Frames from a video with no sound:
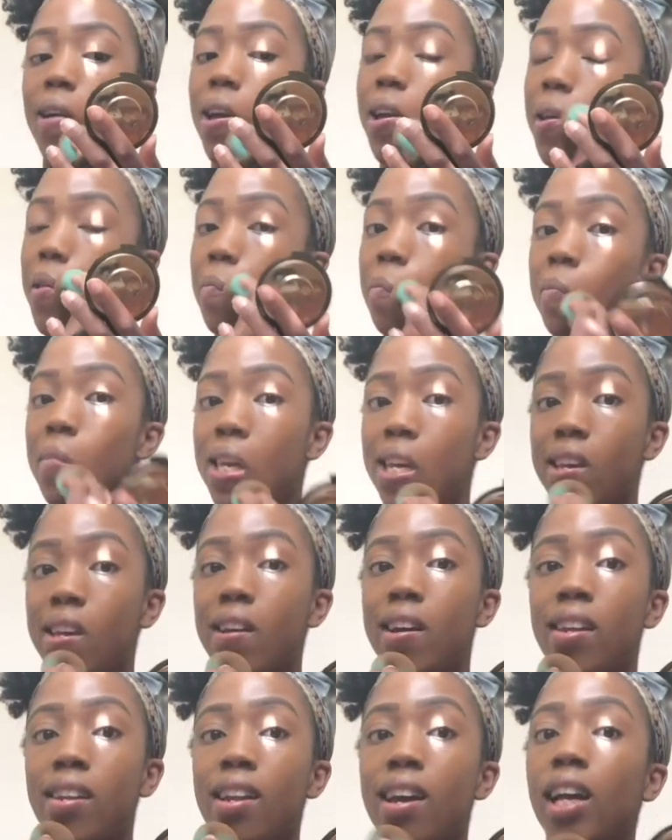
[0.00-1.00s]
it can be
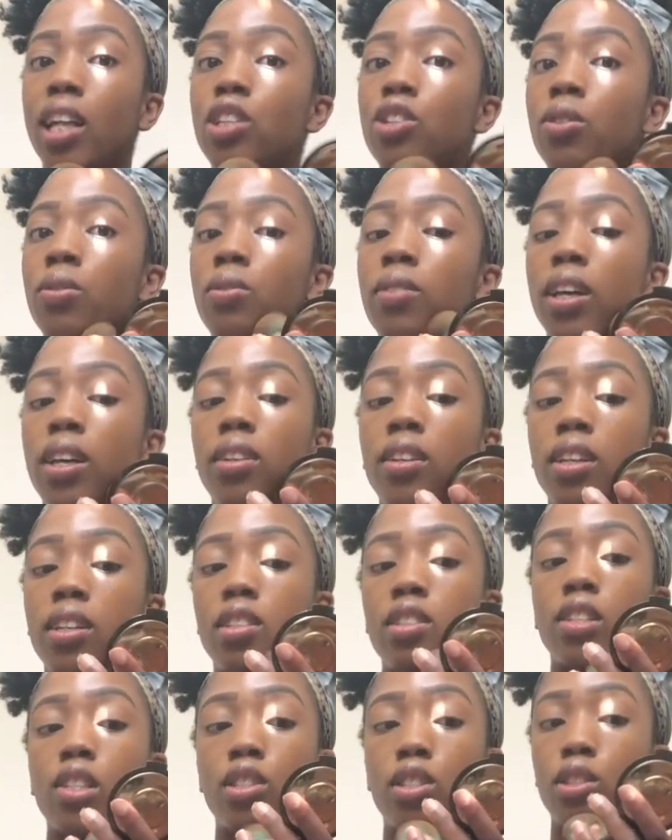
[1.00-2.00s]
a natural
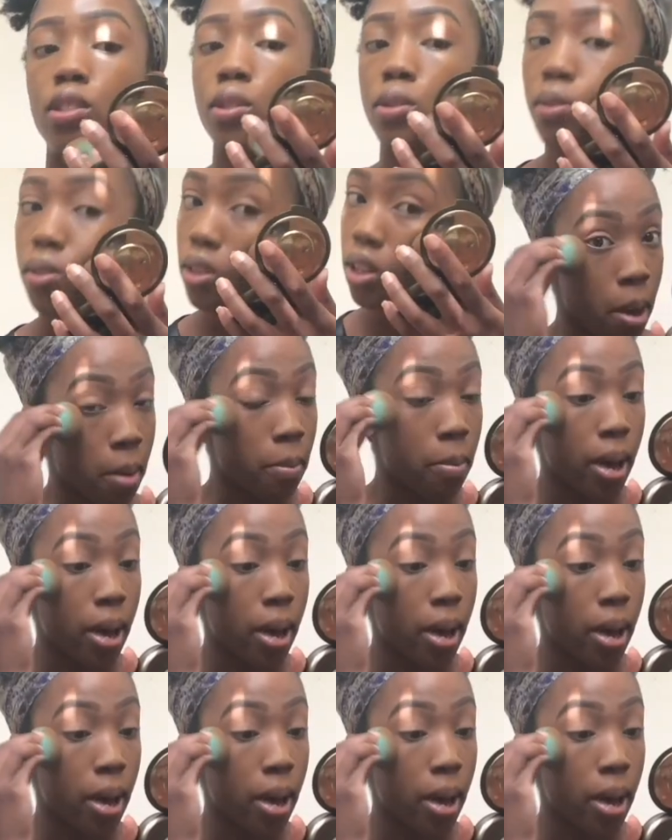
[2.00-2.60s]
foundation too.